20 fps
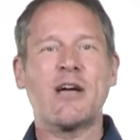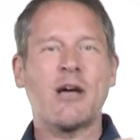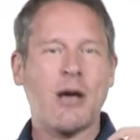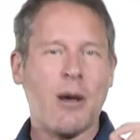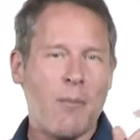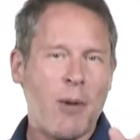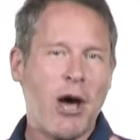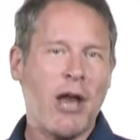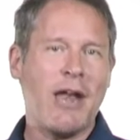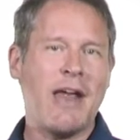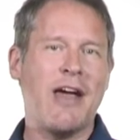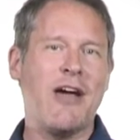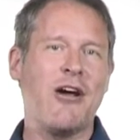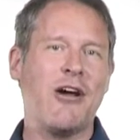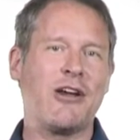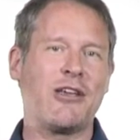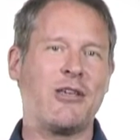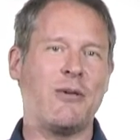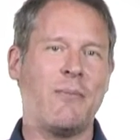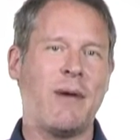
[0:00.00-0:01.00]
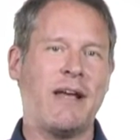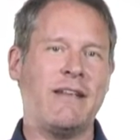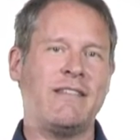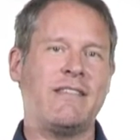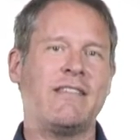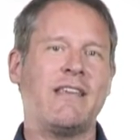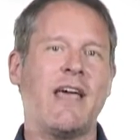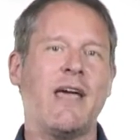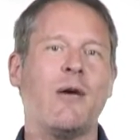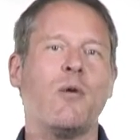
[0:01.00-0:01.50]
Come on, Eric, you might
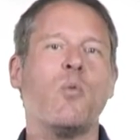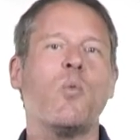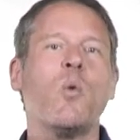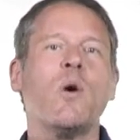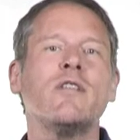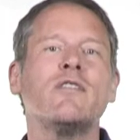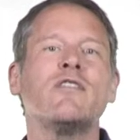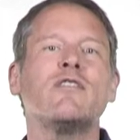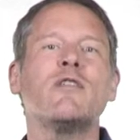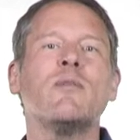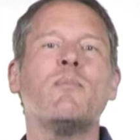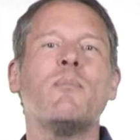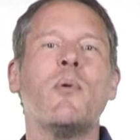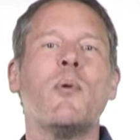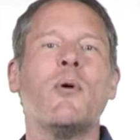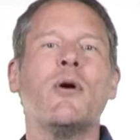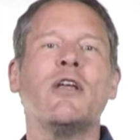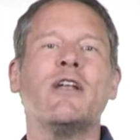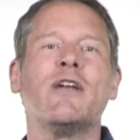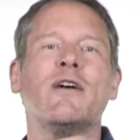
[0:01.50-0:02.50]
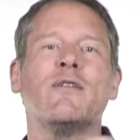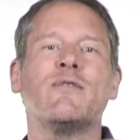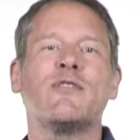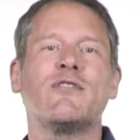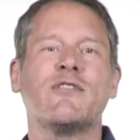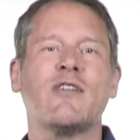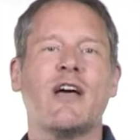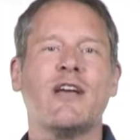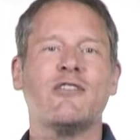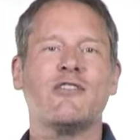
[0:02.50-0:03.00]
say. What's the point of
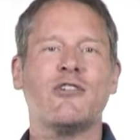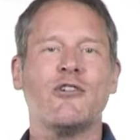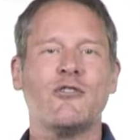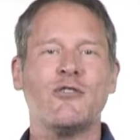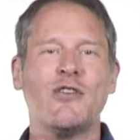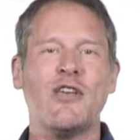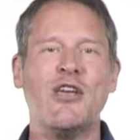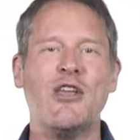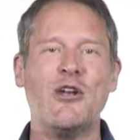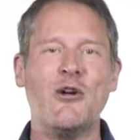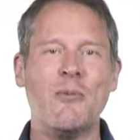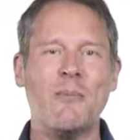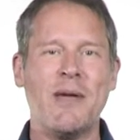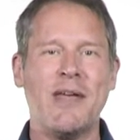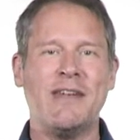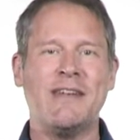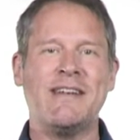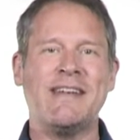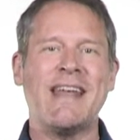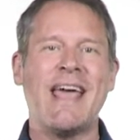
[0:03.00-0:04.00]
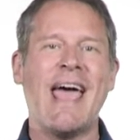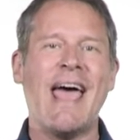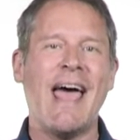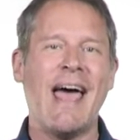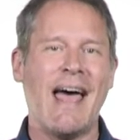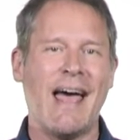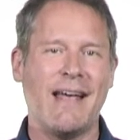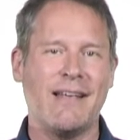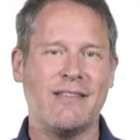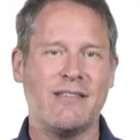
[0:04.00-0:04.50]
Sancho's intermittent
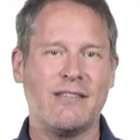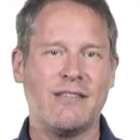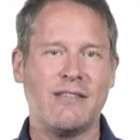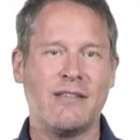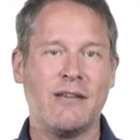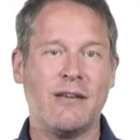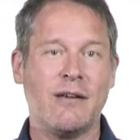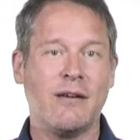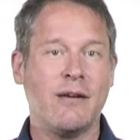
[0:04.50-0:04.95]
ass?